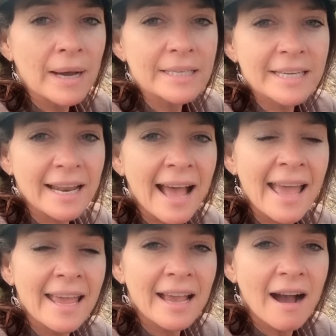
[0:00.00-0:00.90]
But
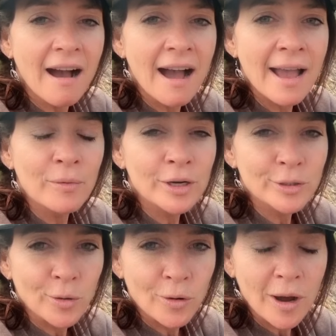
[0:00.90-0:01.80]
today I want
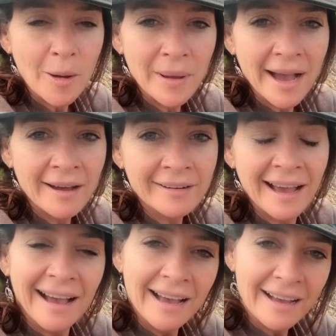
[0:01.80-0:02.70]
to talk about
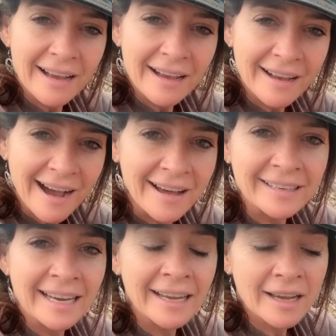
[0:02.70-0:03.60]

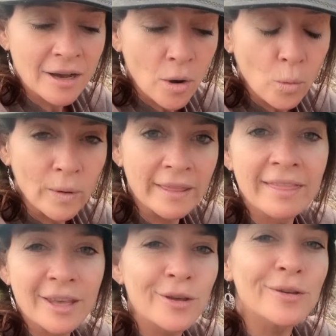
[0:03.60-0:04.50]
gardening
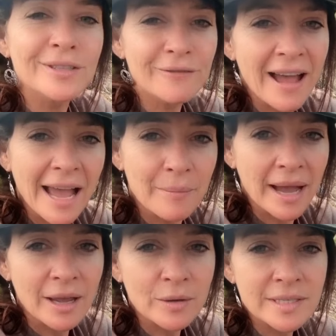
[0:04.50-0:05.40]
with the use of hay
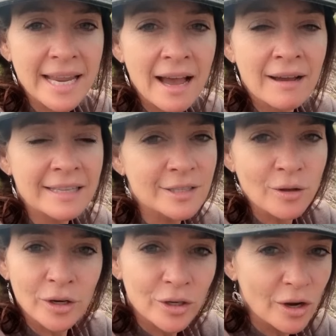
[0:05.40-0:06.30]
bales. Now, it's
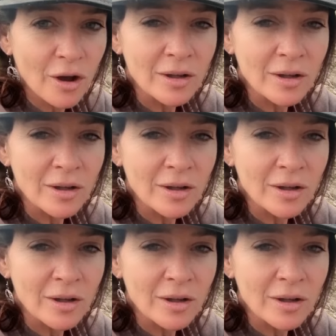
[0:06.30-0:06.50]
not a new